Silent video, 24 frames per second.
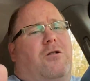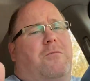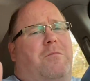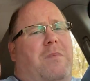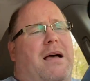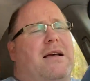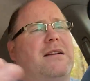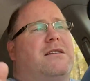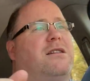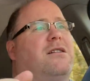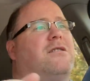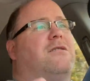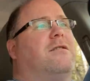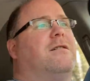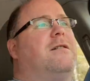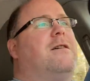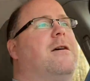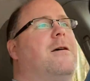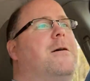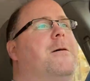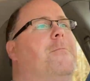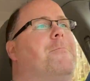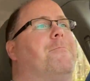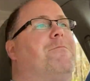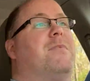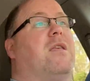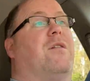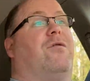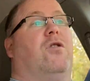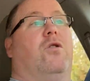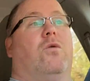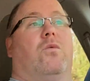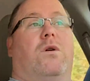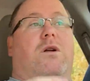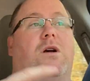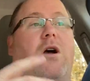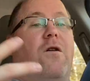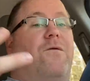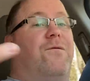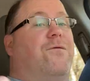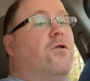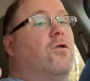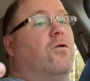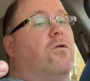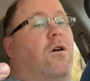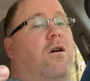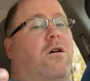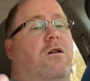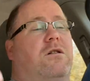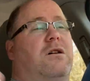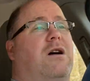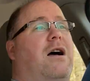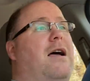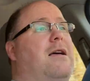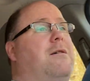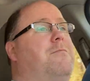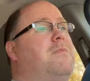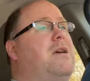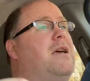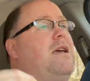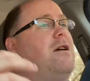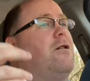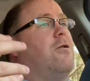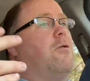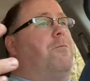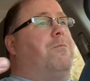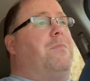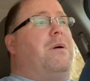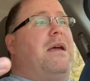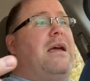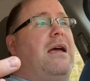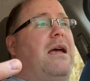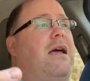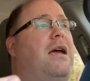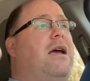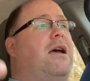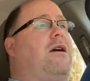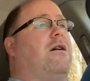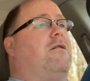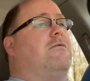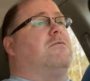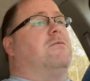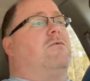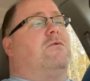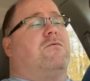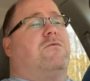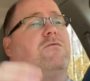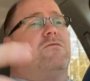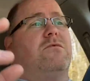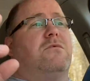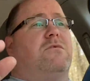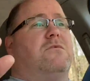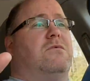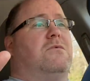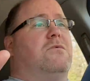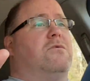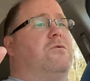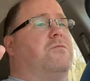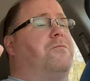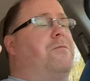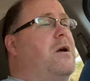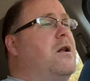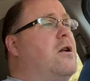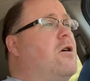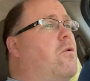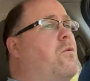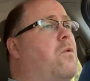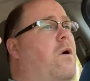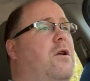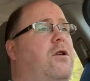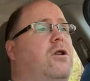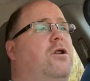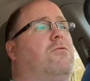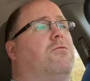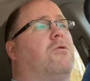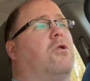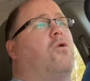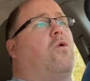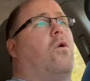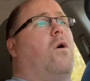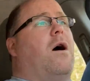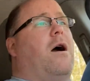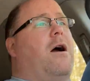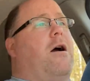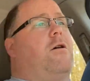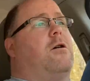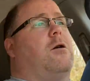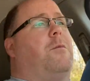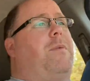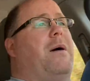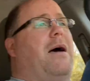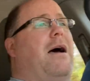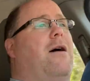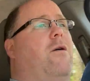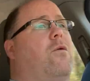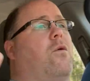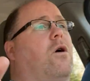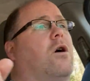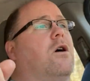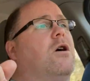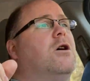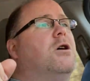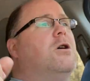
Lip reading: Basically, if you want to go full on like me or big, and depending on what you require to power,